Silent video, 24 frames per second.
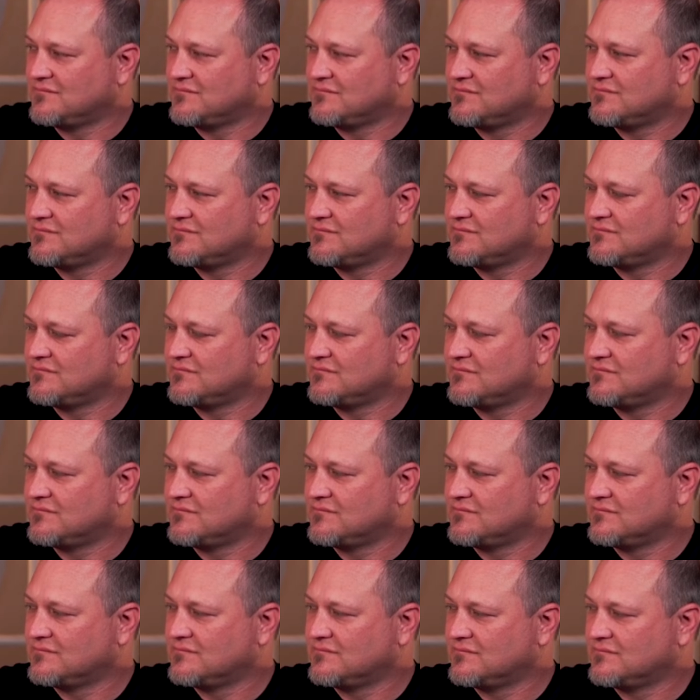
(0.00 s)

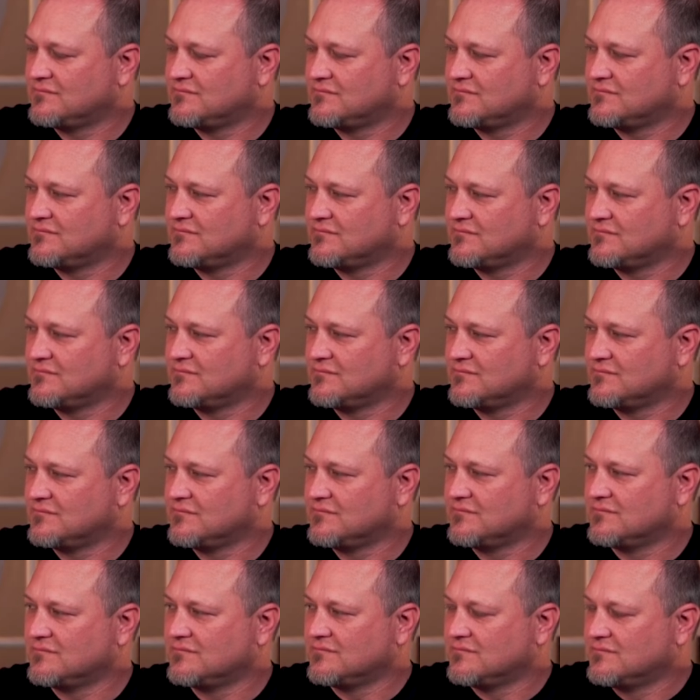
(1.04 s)

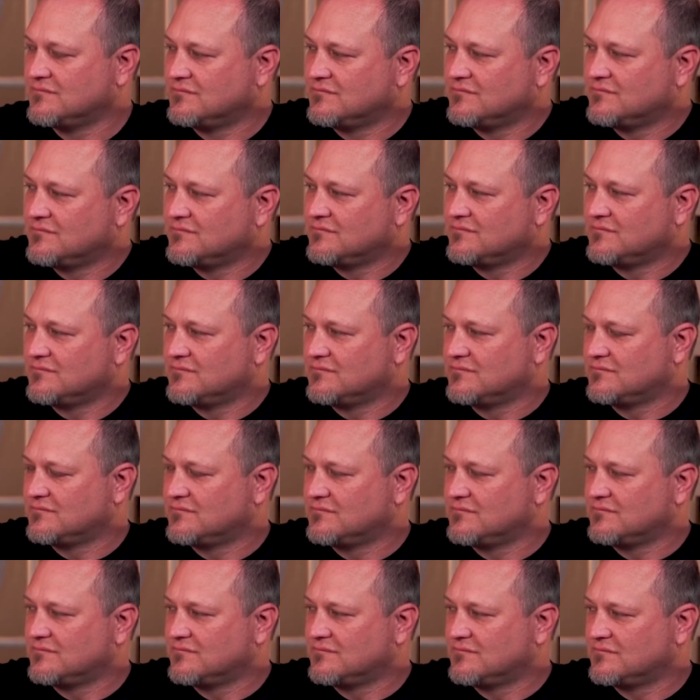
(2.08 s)

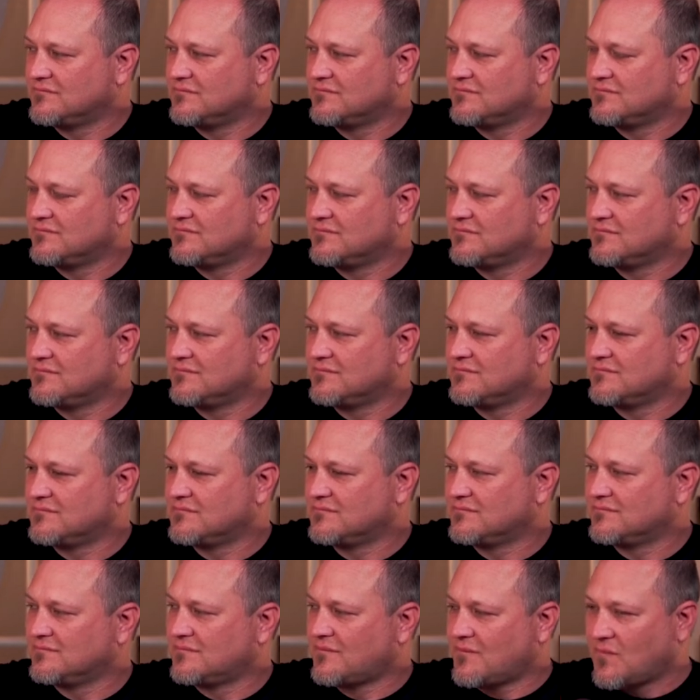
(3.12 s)

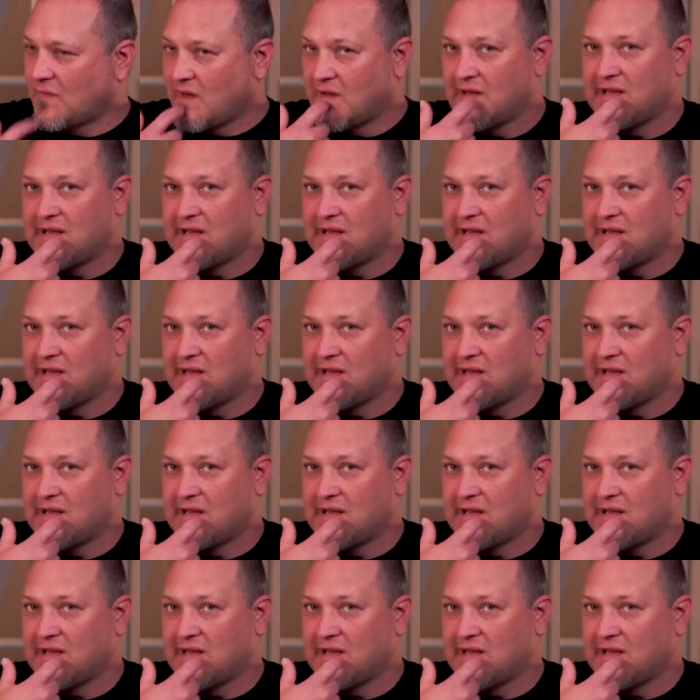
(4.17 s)
The person shown says nothing.